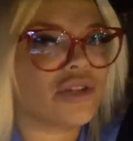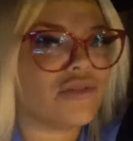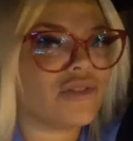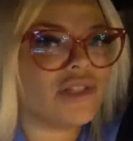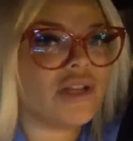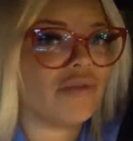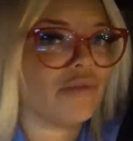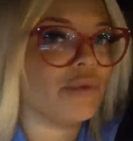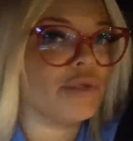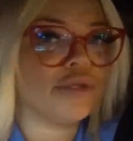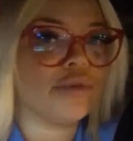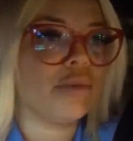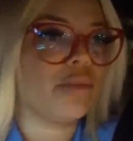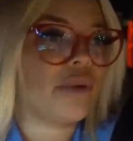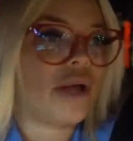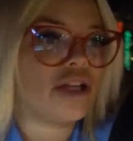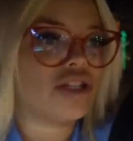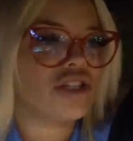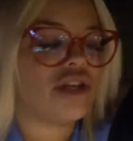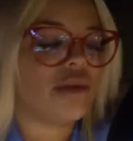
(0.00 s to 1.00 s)
I've just never been super
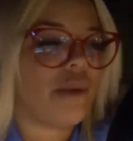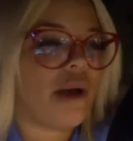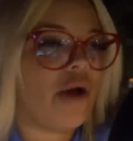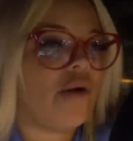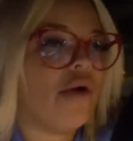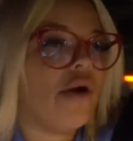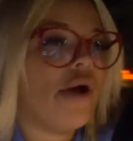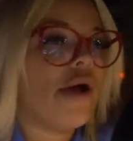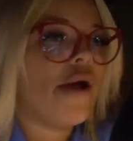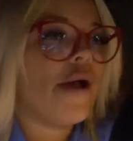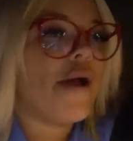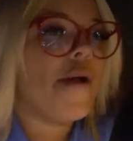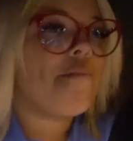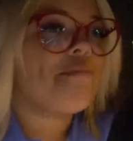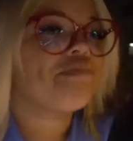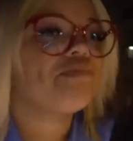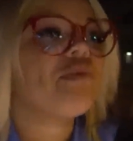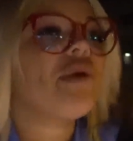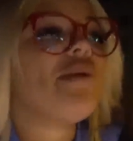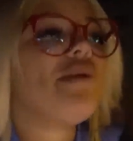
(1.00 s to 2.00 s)
passionate about
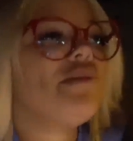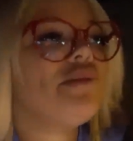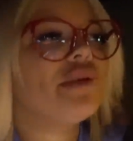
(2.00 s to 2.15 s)
maybe